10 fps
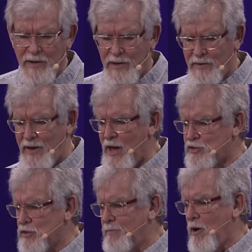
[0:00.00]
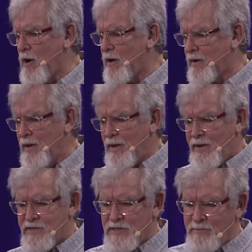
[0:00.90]
in a national park.
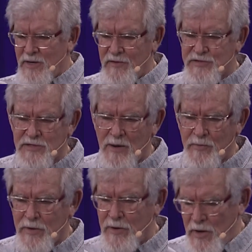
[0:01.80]
It's the middle of the summer.